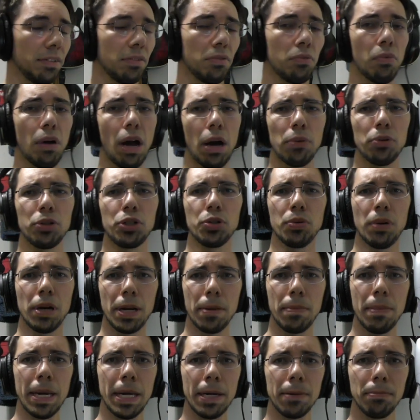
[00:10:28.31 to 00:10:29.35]
Why would you want to
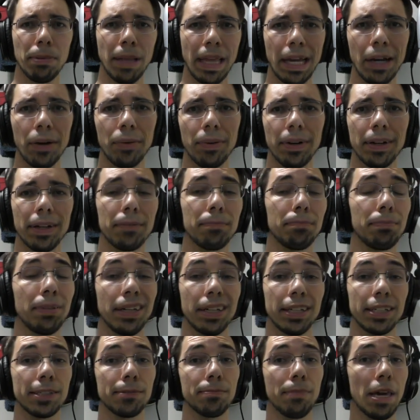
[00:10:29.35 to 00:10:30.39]
make a blank one?
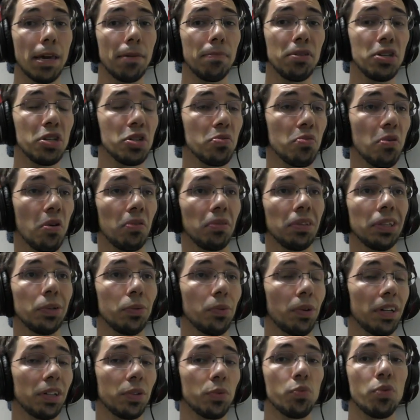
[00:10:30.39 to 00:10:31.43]
Because maybe you only
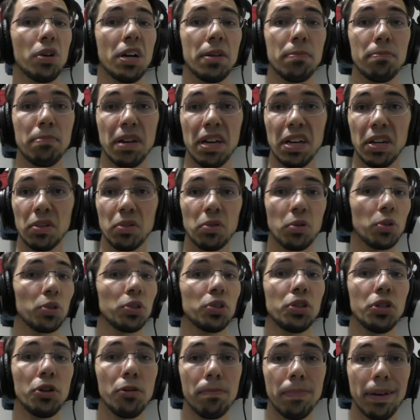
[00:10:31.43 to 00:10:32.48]
want one pedal or
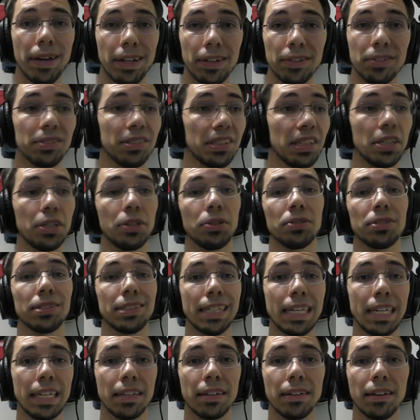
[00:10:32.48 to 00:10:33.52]
two pedals in your
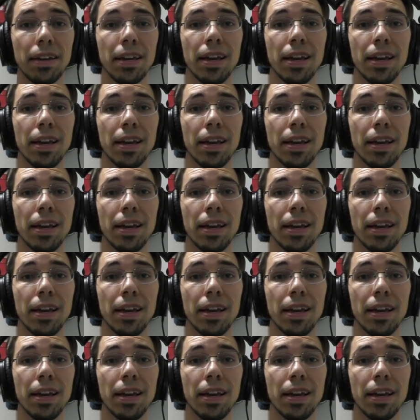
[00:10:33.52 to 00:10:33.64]
scene,